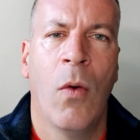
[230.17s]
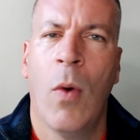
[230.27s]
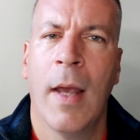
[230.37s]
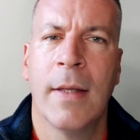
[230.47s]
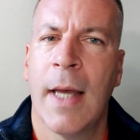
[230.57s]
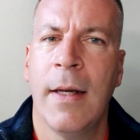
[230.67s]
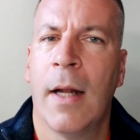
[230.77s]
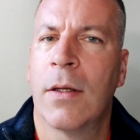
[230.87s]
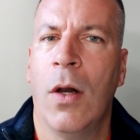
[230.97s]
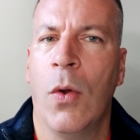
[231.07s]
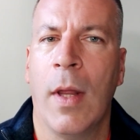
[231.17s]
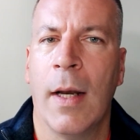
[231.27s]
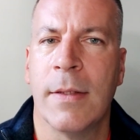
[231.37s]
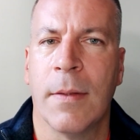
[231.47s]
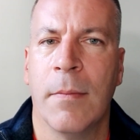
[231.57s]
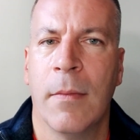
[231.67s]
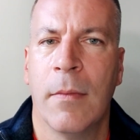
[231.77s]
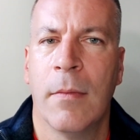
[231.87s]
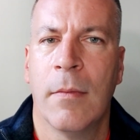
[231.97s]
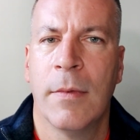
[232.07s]
Why is that not colonialism?
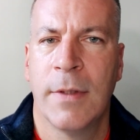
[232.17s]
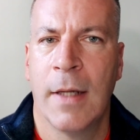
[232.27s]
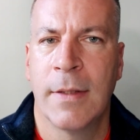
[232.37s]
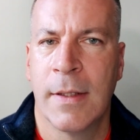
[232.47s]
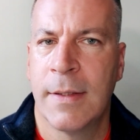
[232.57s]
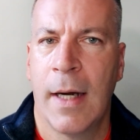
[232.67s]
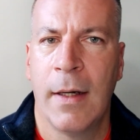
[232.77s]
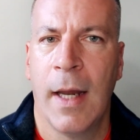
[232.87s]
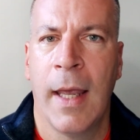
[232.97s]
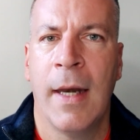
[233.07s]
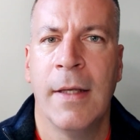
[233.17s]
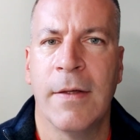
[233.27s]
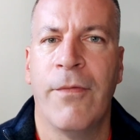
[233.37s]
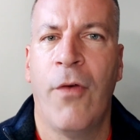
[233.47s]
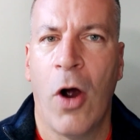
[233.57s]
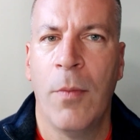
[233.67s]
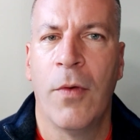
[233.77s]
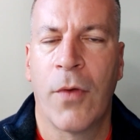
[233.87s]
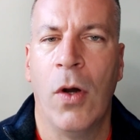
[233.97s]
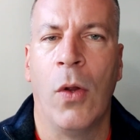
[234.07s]
So it is a form
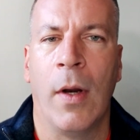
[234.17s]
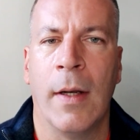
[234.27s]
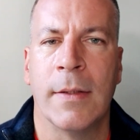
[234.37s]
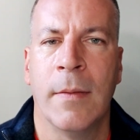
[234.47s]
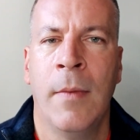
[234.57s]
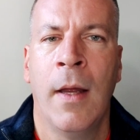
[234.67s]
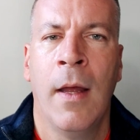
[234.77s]
of colonialism.